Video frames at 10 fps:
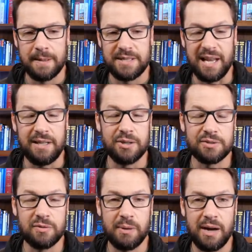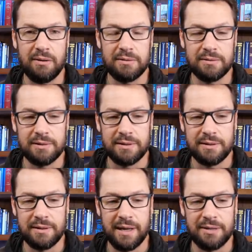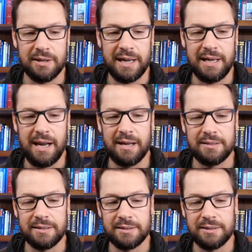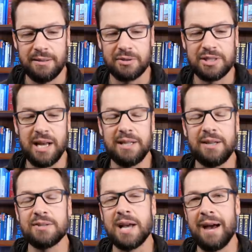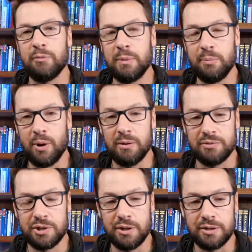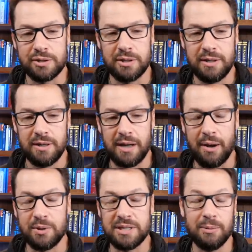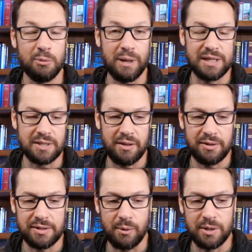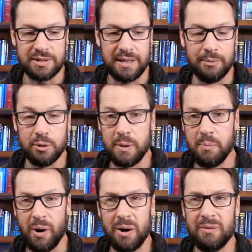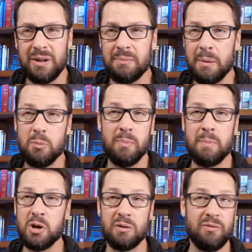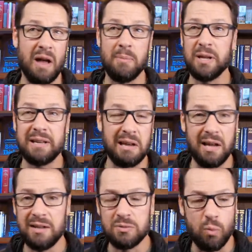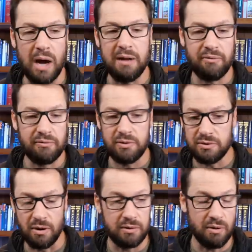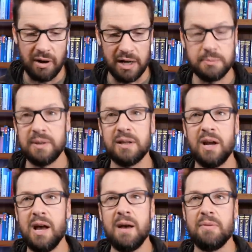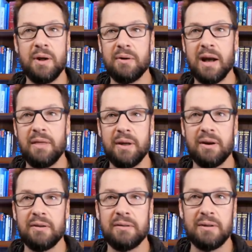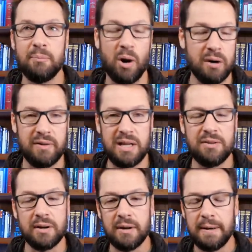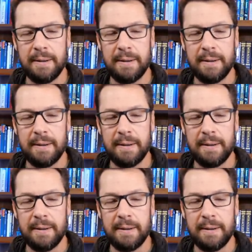ten years from now, and you're like, yeah, for ten years I haven't been part of church. I wasn't able to bless others. I wasn't able to be part of it. Maybe maybe your family, kids, wife, or, or husband, they're not there part of it either.